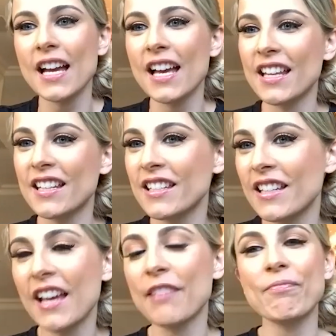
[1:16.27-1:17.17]
And
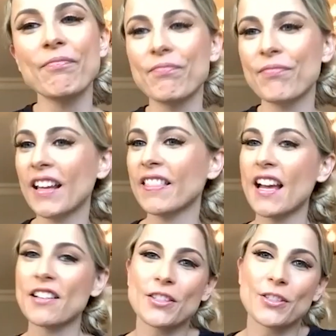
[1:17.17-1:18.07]
I think
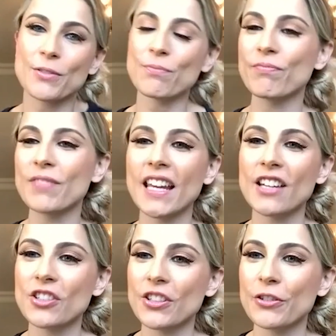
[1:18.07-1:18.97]
that's the
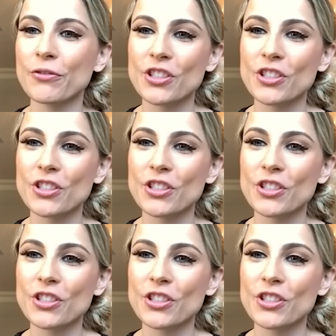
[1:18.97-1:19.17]
issue.